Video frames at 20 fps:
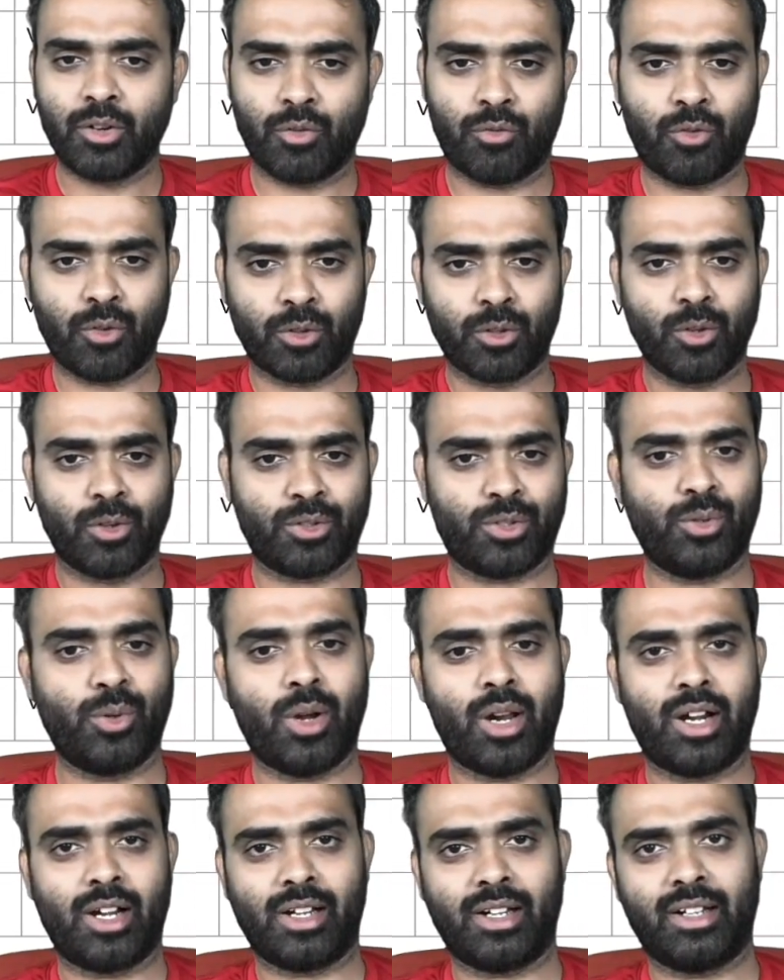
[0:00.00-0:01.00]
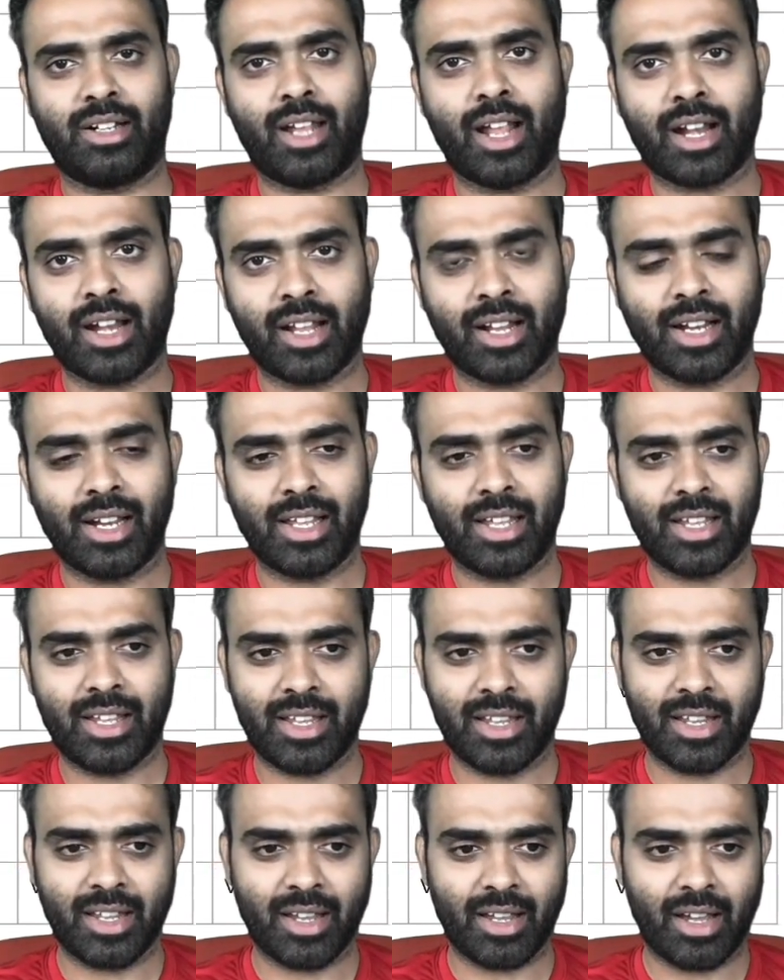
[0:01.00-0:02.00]
for those who are
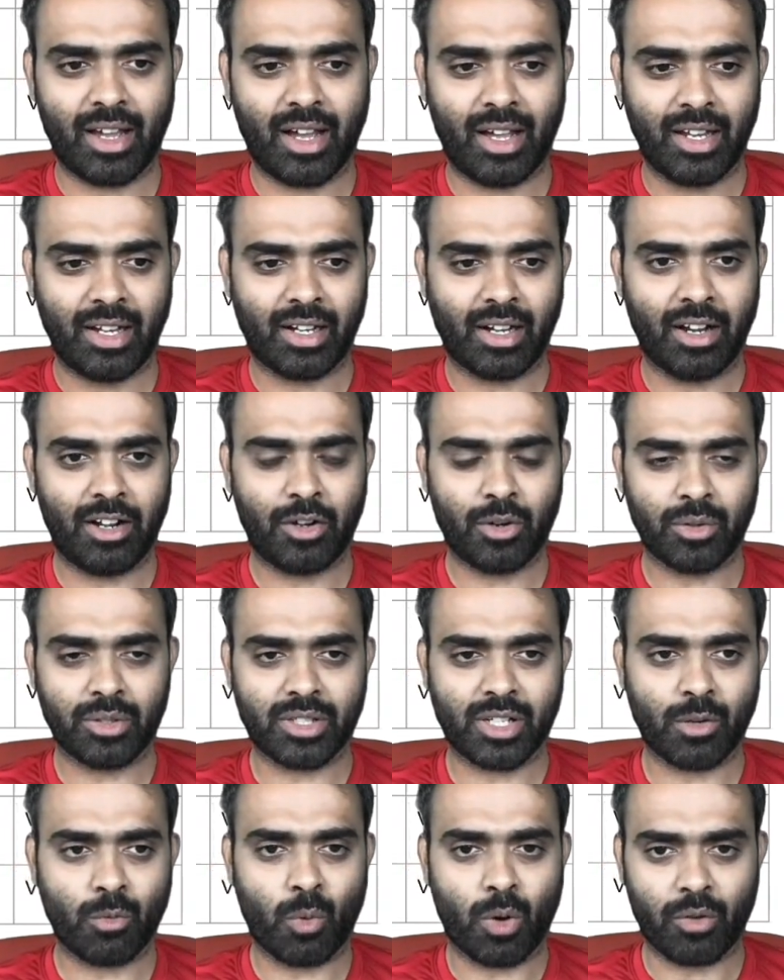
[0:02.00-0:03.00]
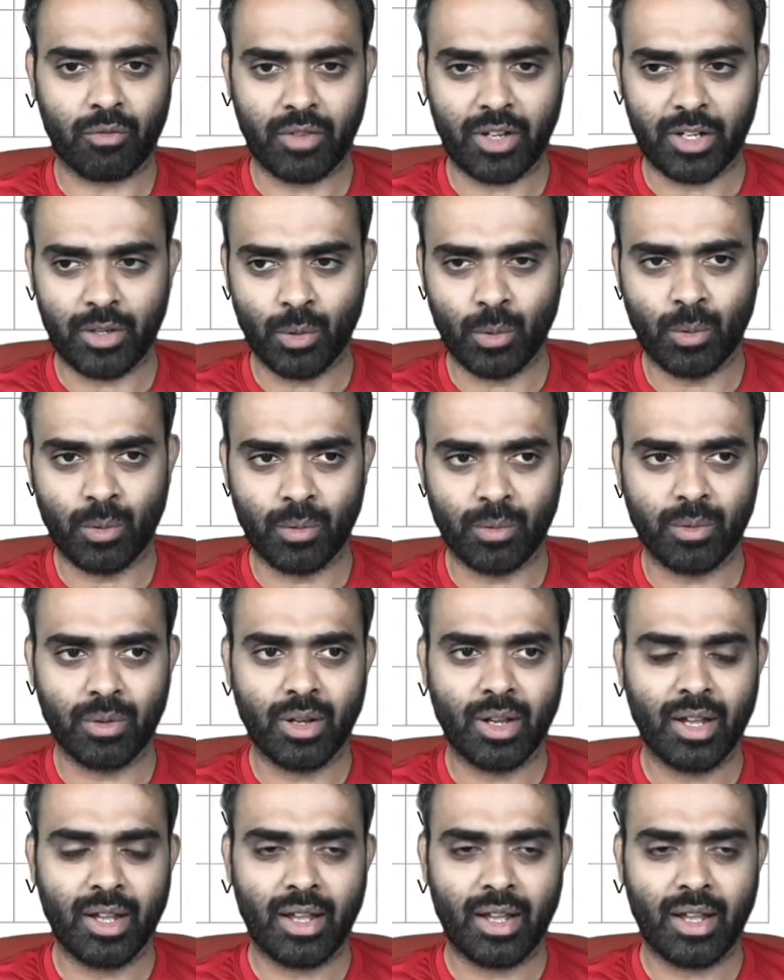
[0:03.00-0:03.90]
technically inclined to understand what we do,